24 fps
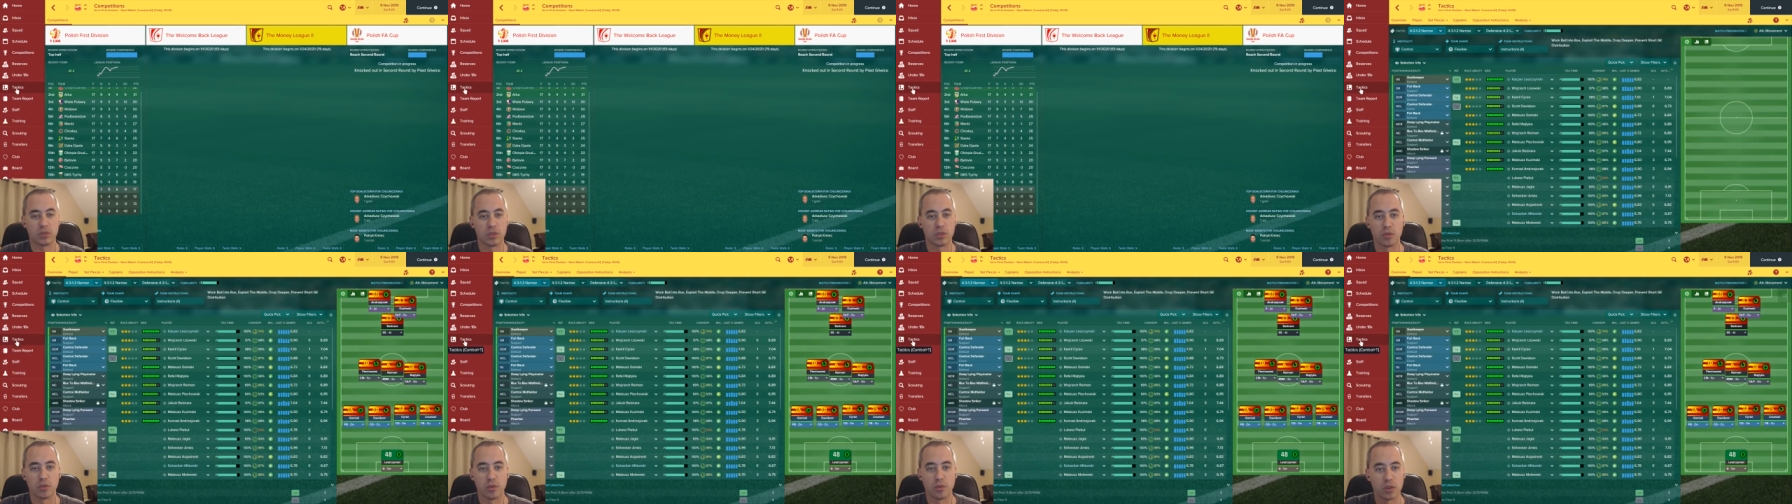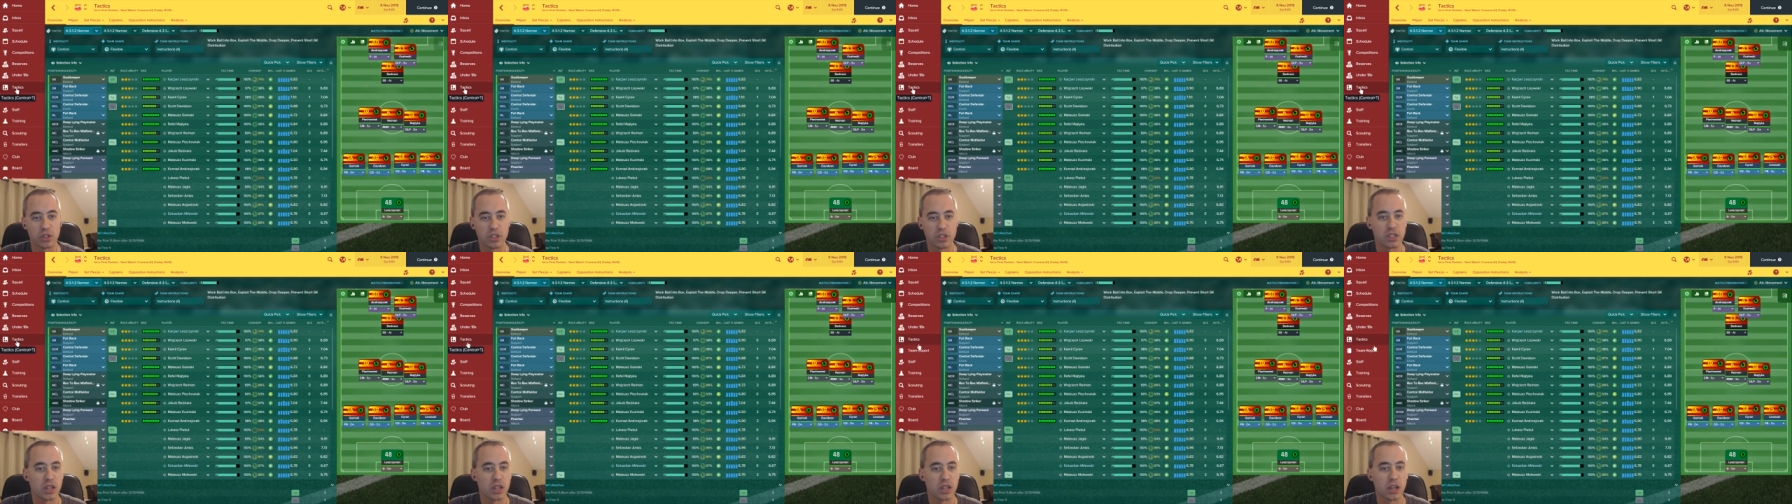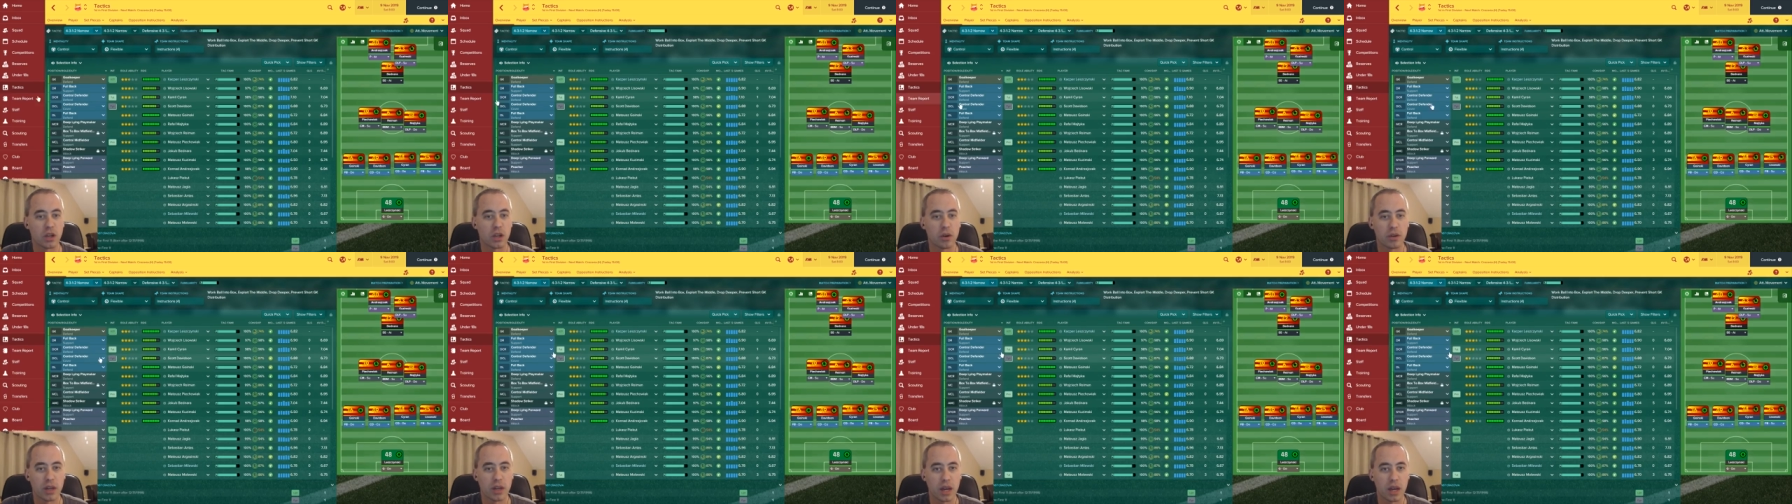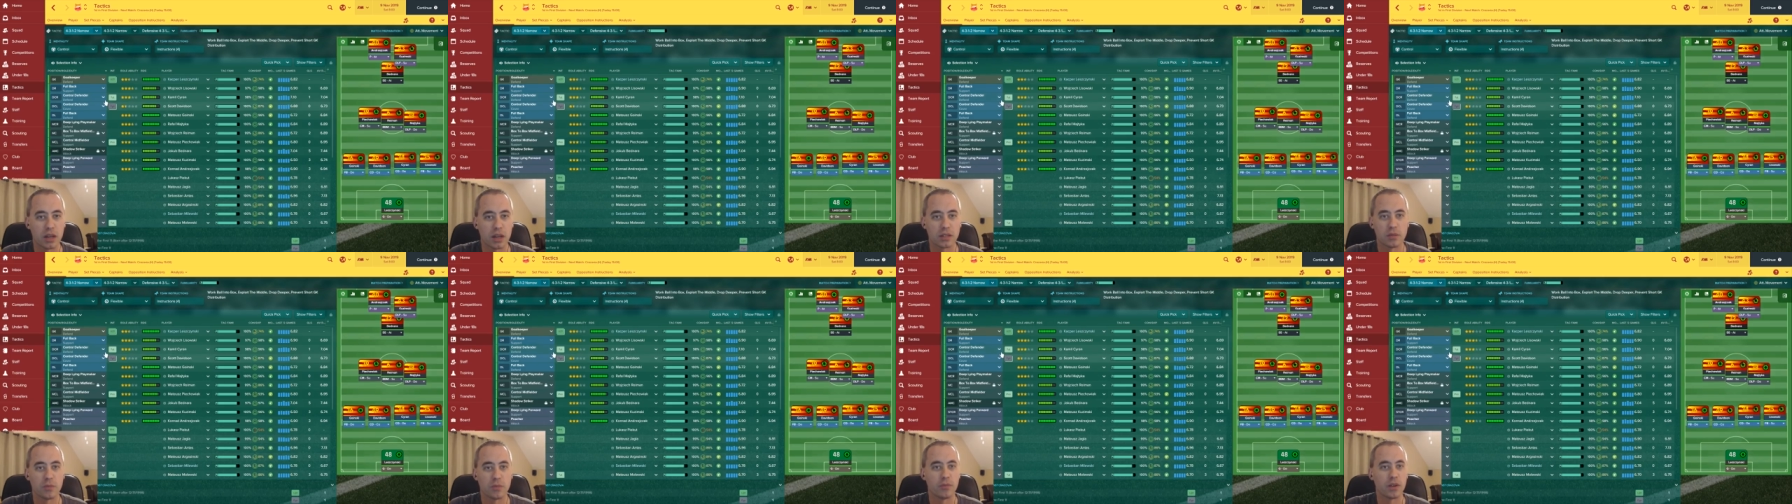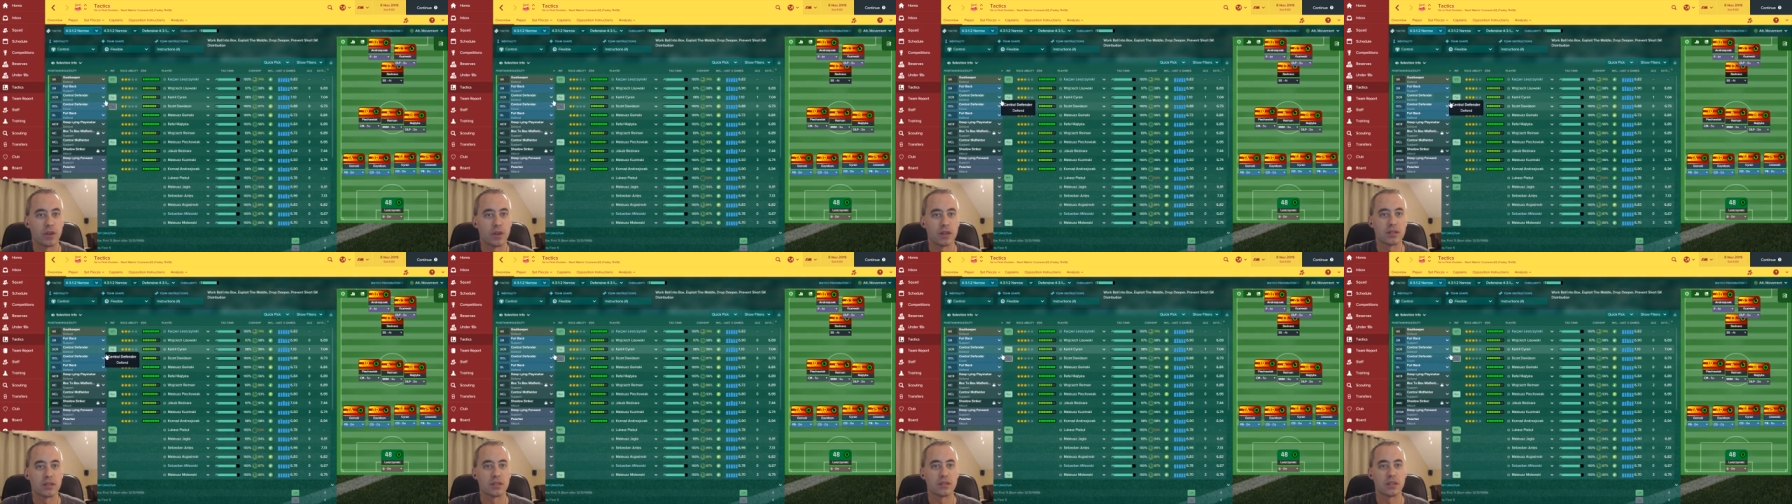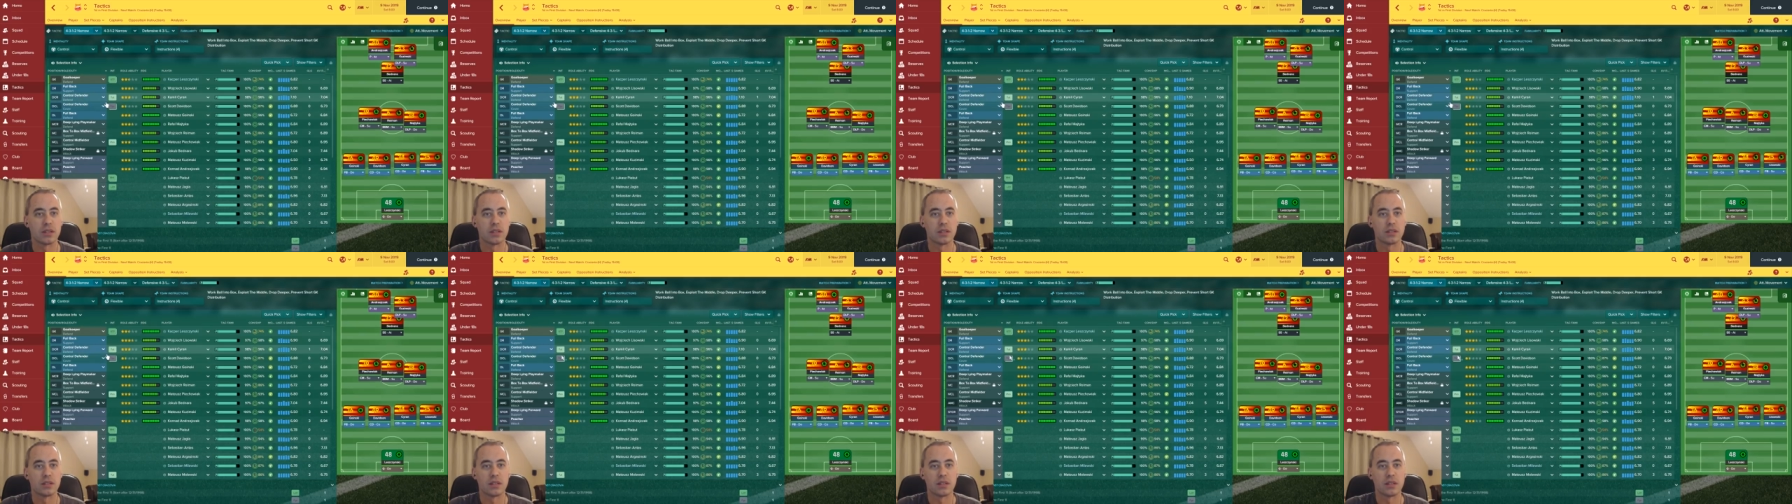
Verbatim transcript: we're just gonna go kick some faces in